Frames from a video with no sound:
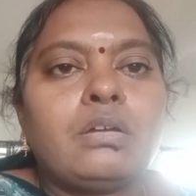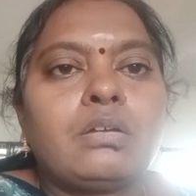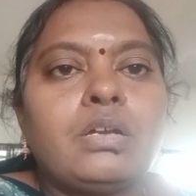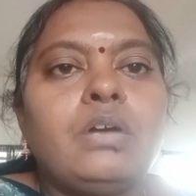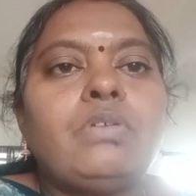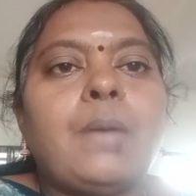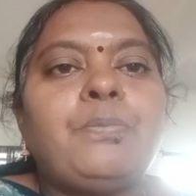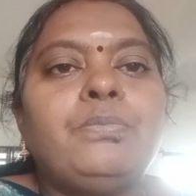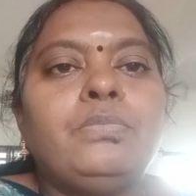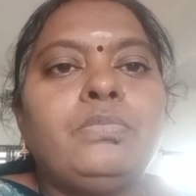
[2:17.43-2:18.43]
curve
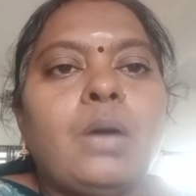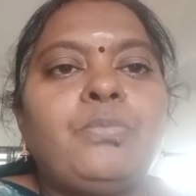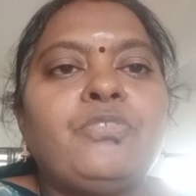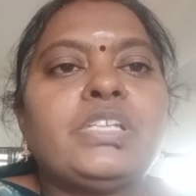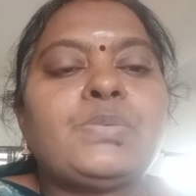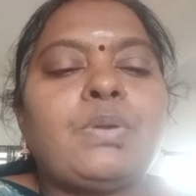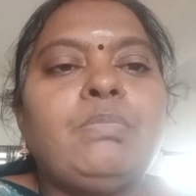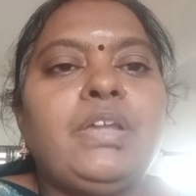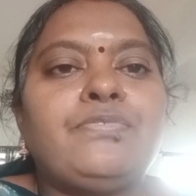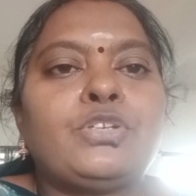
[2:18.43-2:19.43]
upwards
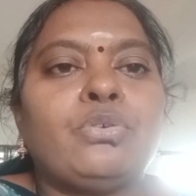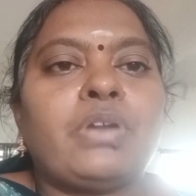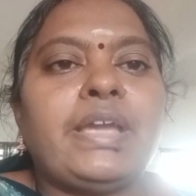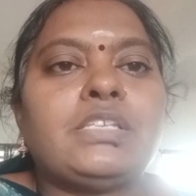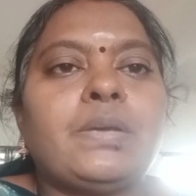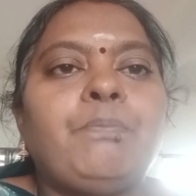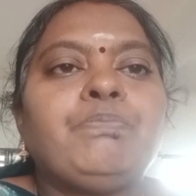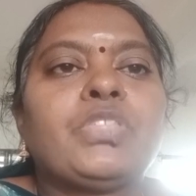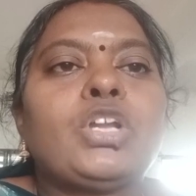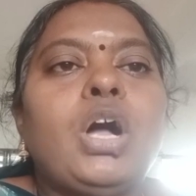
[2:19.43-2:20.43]
from left to right.
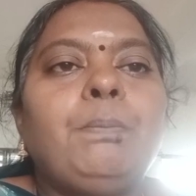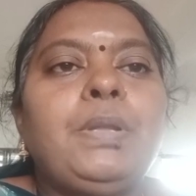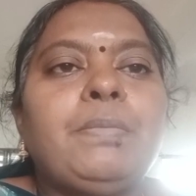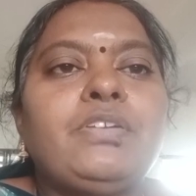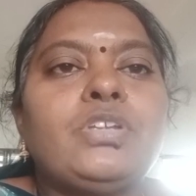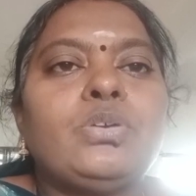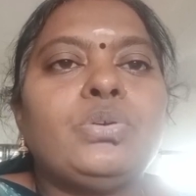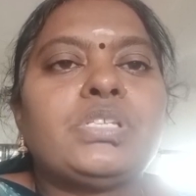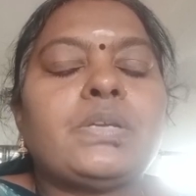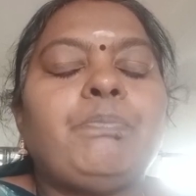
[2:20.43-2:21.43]
Complementary
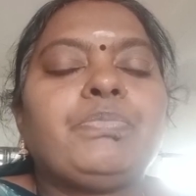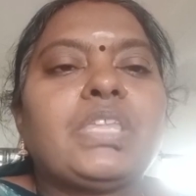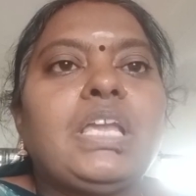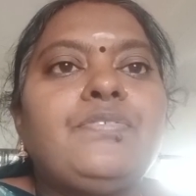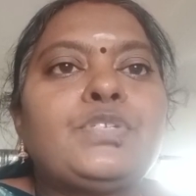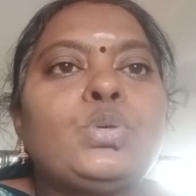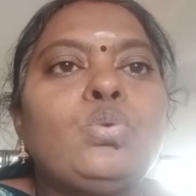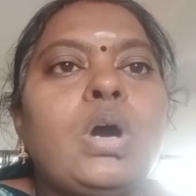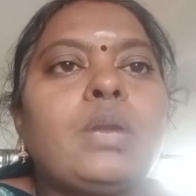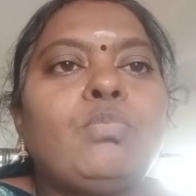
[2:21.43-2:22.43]
goods. If two
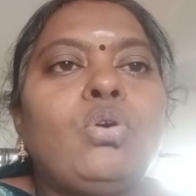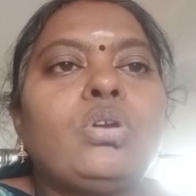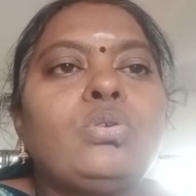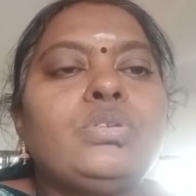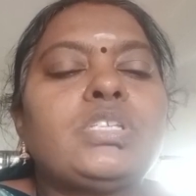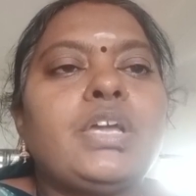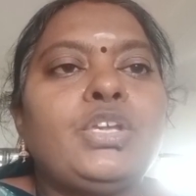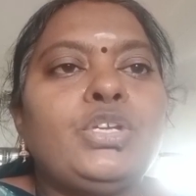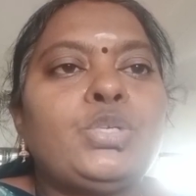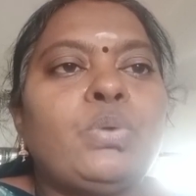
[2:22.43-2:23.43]
or more goods are
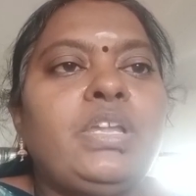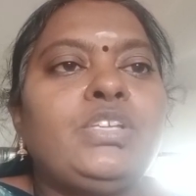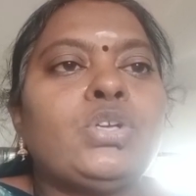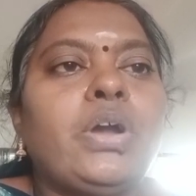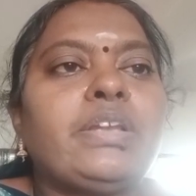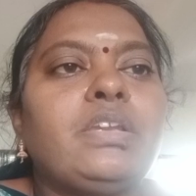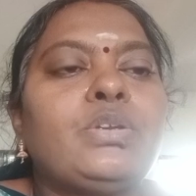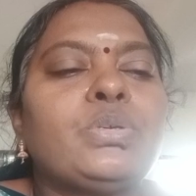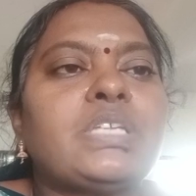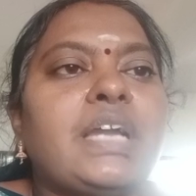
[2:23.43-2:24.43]
usually
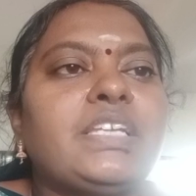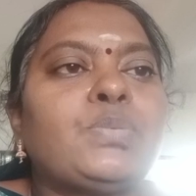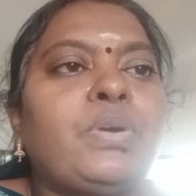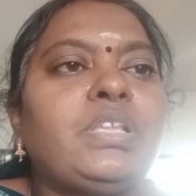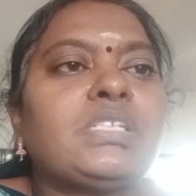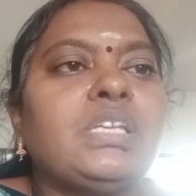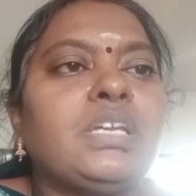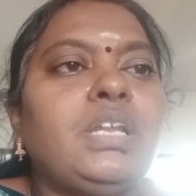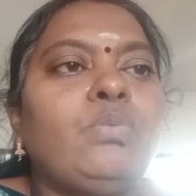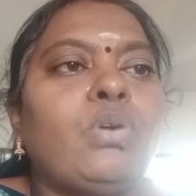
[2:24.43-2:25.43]
jointly to satisfy the
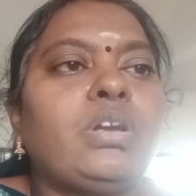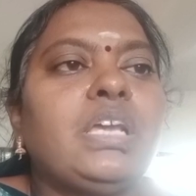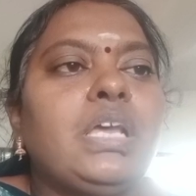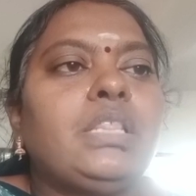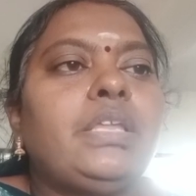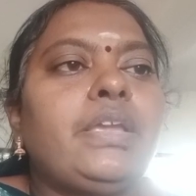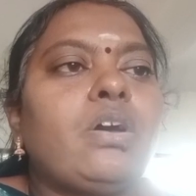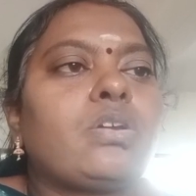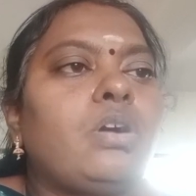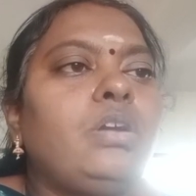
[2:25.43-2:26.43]
single want, they
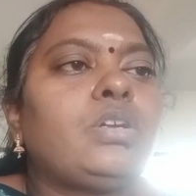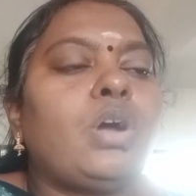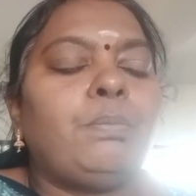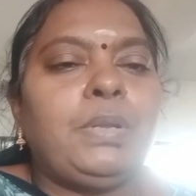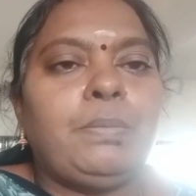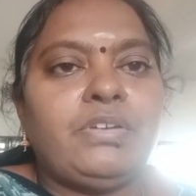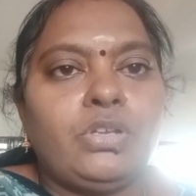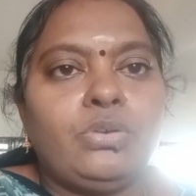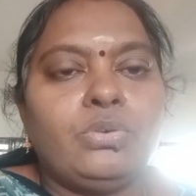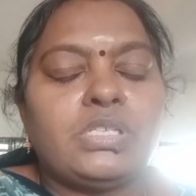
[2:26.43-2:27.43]
are called
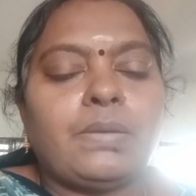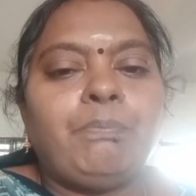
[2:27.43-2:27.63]
complementary goods.